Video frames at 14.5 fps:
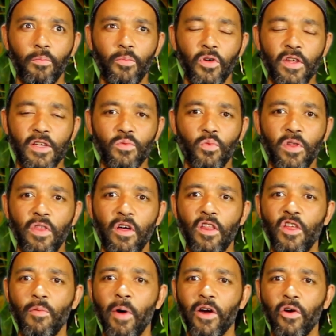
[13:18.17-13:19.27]
put this with
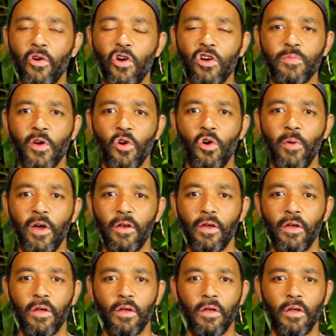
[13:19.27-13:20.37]
the microcosmic orbit.
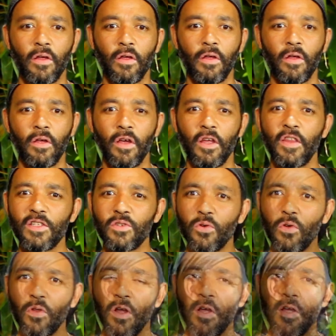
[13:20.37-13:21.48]
And
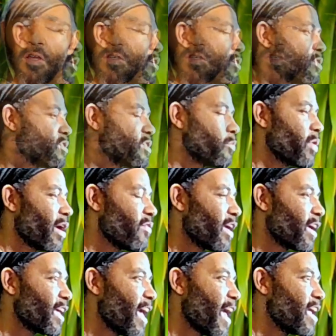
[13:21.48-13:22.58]
so they have
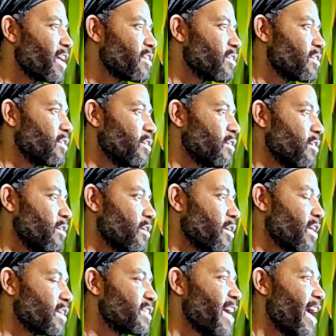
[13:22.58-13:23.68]
that gate,
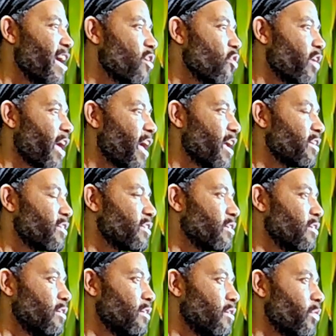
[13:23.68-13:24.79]
that tail gate.
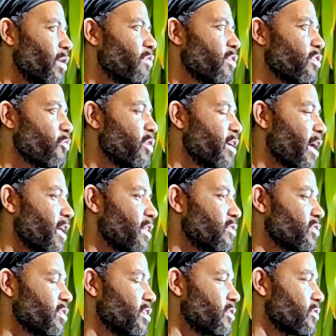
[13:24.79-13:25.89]
We have the three
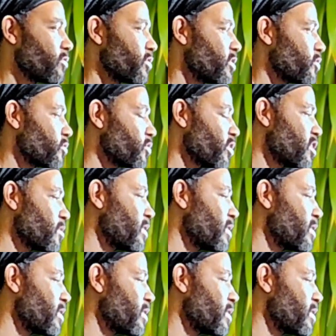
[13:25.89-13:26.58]
gates in traditional Chinese